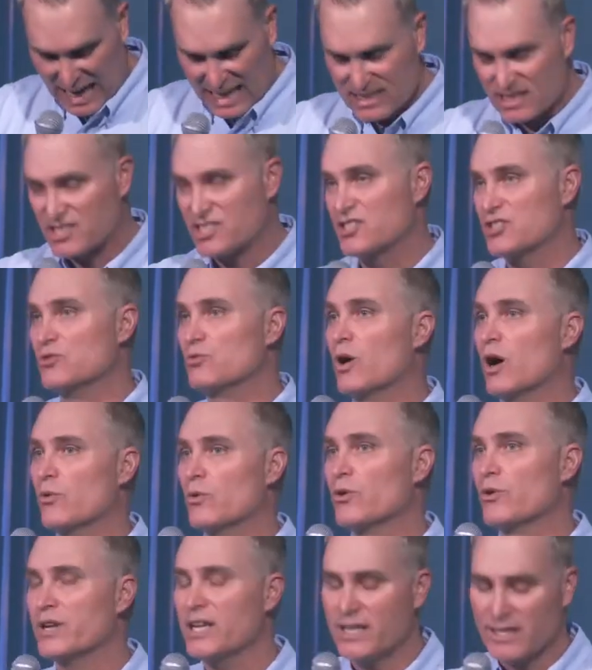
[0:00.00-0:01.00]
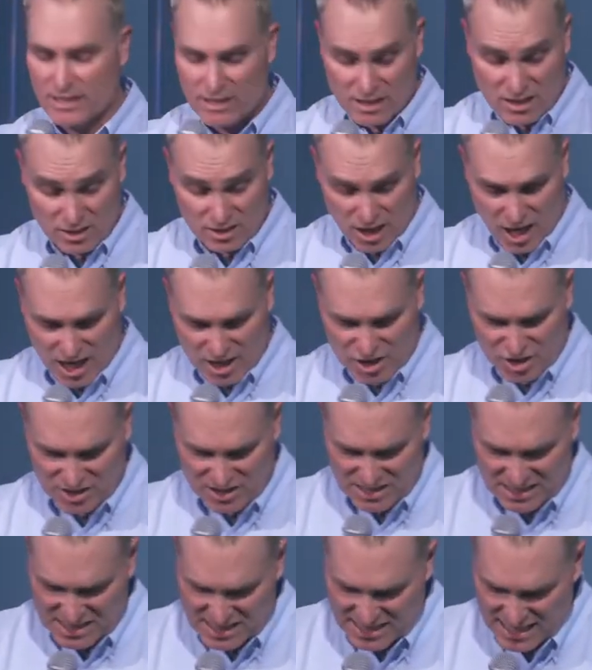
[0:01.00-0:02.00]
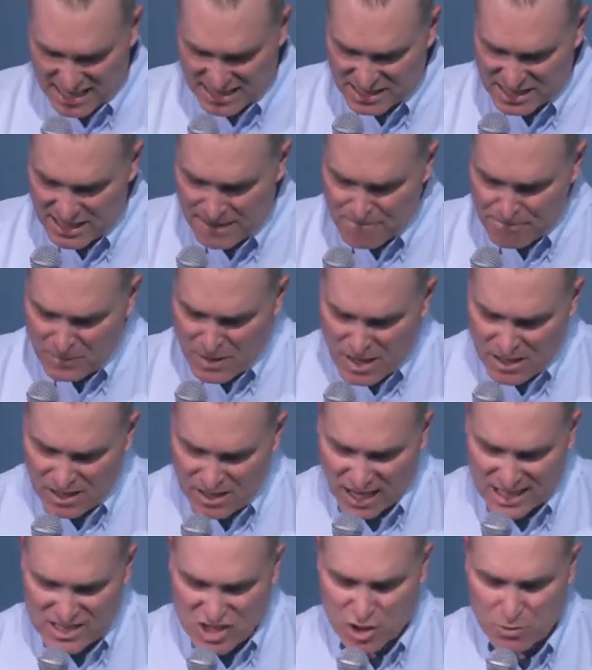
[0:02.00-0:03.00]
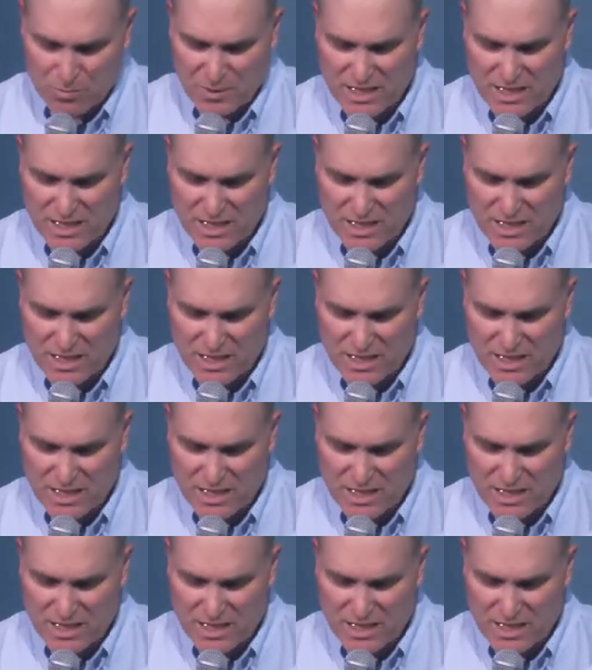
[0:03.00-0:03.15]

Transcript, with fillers: ties to what we're reading in Colossians. It says, God